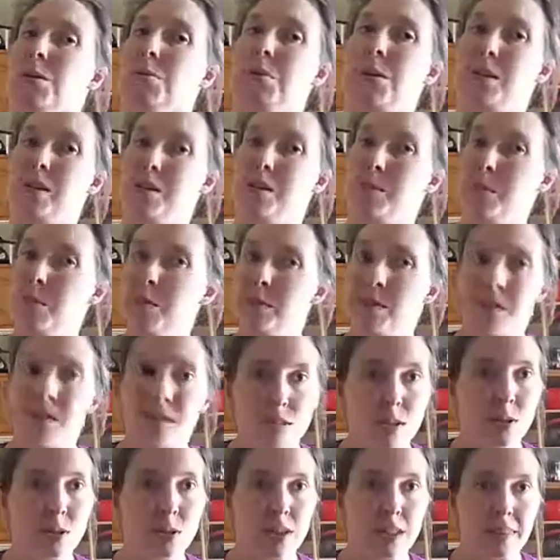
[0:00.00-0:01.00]
my husband wasn't
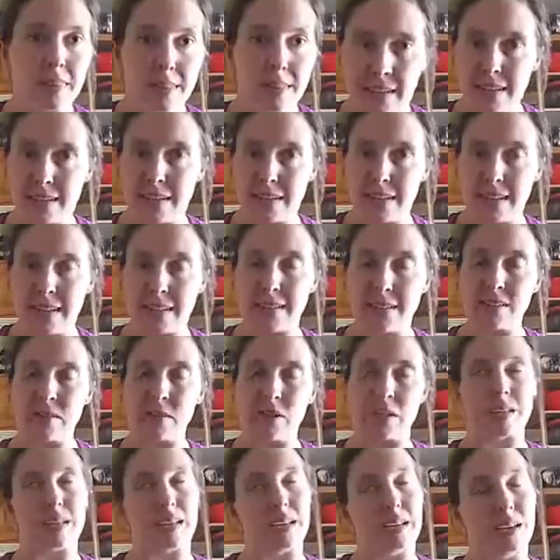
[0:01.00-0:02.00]
sold on the idea,
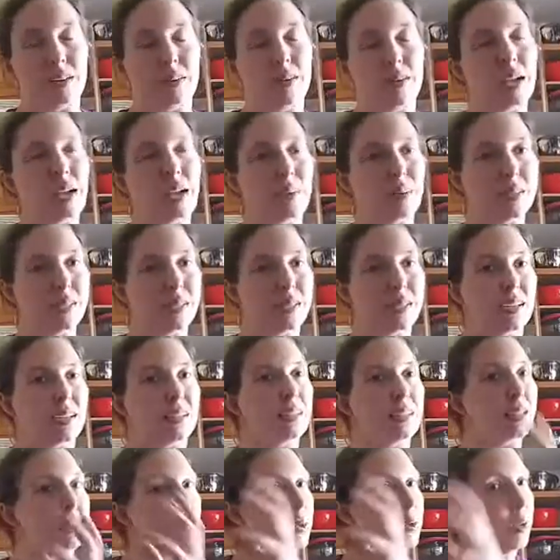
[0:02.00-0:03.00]
so I said, okay, we'll stick
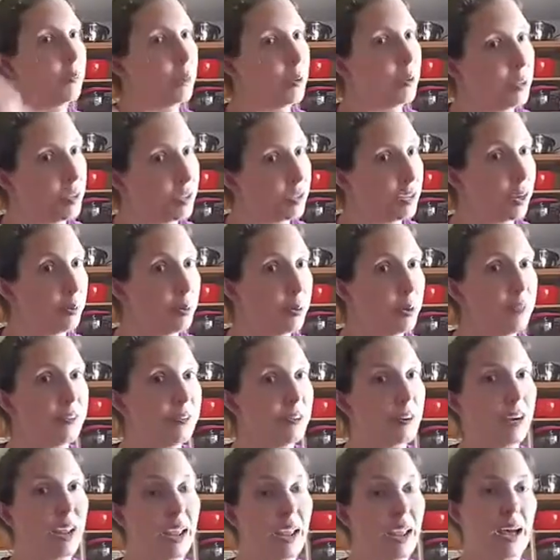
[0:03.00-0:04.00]
this one up on the cupboard
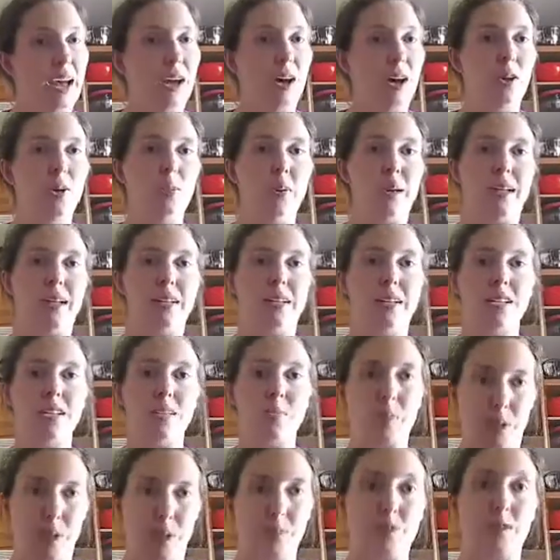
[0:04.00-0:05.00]
for now. Well, it's
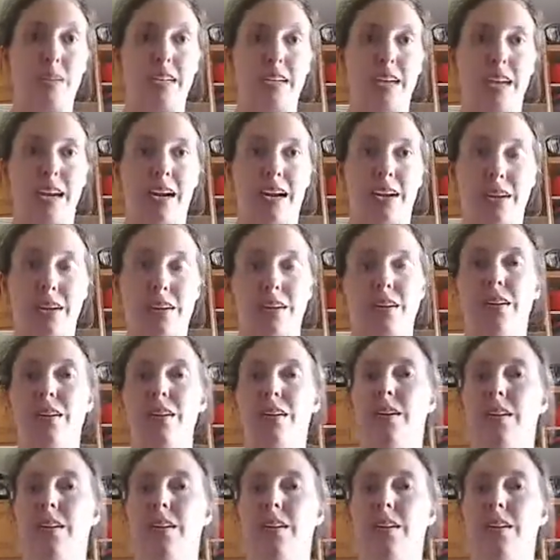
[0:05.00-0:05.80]
been over a year.